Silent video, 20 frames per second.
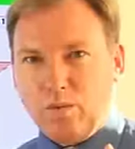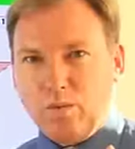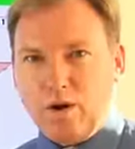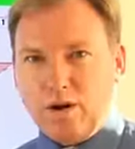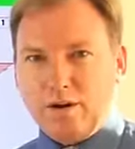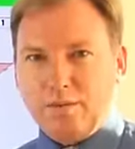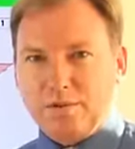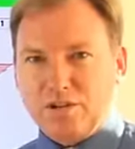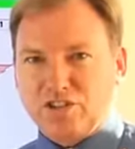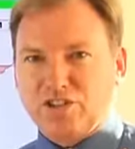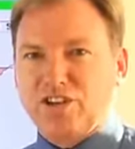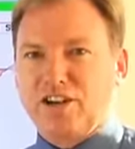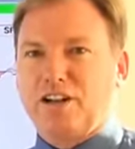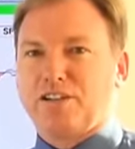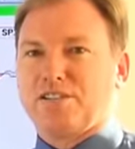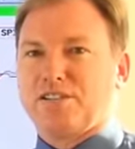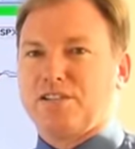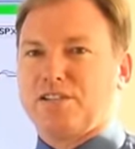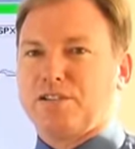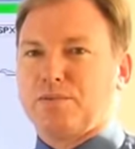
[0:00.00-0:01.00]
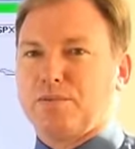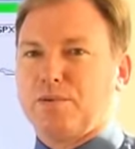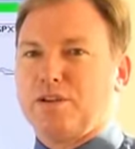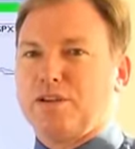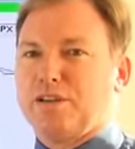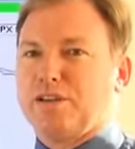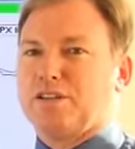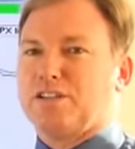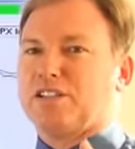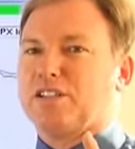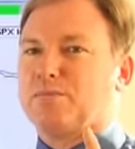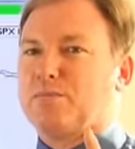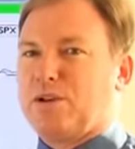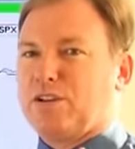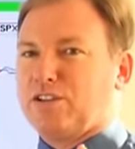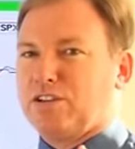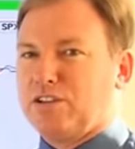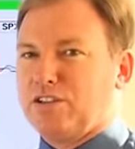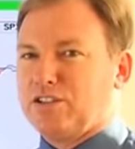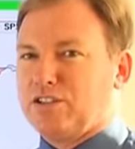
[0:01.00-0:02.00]
Welcome to Charts This Week,
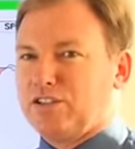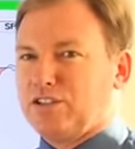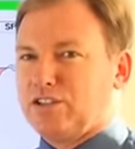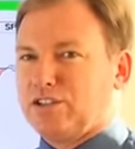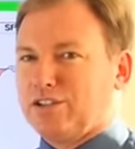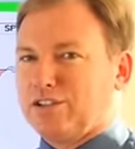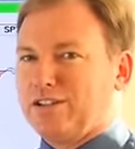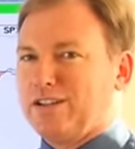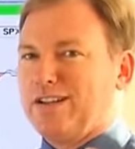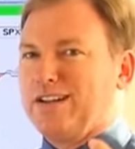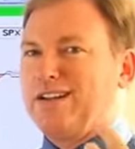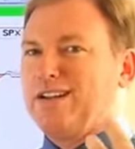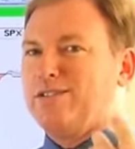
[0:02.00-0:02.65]
special edition.